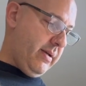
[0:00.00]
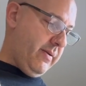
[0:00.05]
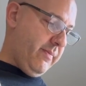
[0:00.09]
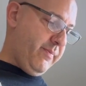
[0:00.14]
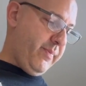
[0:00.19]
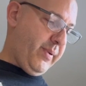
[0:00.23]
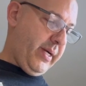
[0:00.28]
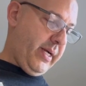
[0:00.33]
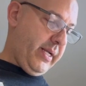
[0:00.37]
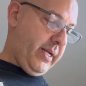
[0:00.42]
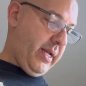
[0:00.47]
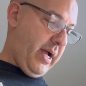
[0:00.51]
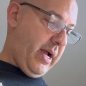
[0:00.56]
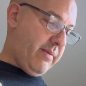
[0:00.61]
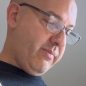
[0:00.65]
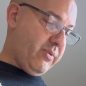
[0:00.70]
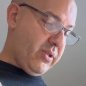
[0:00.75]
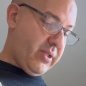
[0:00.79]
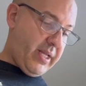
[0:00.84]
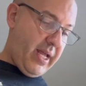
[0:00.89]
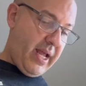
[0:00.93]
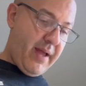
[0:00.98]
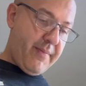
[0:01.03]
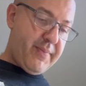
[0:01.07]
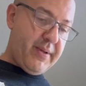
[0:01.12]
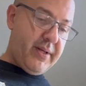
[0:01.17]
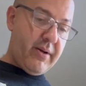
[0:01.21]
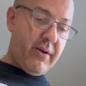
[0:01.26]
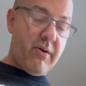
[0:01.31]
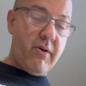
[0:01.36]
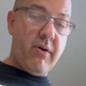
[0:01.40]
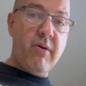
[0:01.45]
But I'm just happy
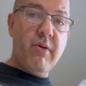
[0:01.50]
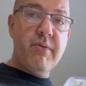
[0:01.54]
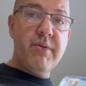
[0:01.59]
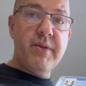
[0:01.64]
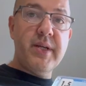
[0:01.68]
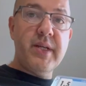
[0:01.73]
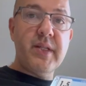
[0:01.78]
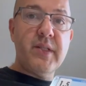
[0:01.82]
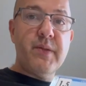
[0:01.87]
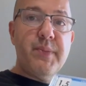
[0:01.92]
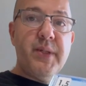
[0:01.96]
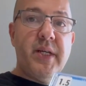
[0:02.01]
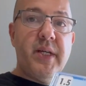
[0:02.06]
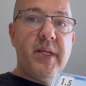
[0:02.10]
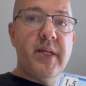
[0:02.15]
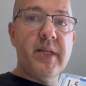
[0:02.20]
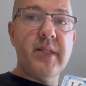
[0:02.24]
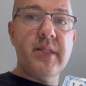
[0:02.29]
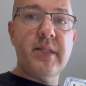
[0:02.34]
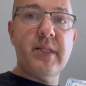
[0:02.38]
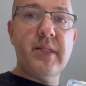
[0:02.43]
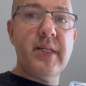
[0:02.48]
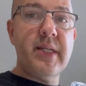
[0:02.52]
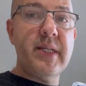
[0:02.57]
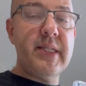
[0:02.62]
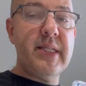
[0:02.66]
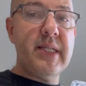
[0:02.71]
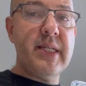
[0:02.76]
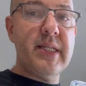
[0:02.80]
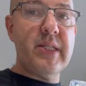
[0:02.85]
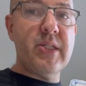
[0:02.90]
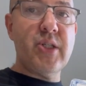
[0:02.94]
to own this because
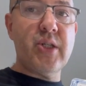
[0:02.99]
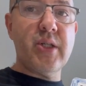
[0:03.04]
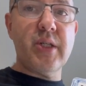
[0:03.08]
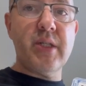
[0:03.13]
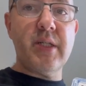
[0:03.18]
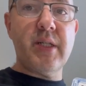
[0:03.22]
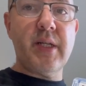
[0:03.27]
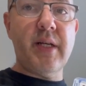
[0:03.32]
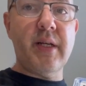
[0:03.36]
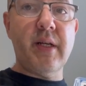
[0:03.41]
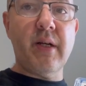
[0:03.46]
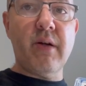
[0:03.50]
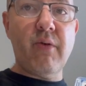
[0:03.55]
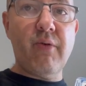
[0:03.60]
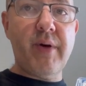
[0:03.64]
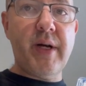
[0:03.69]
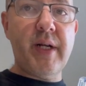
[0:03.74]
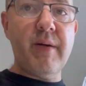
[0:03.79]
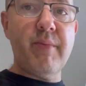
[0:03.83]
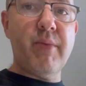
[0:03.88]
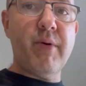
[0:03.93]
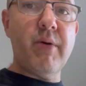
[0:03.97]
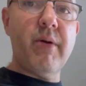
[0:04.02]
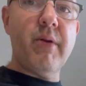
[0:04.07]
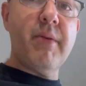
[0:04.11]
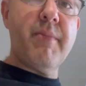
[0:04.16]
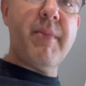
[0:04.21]
this is just incredible in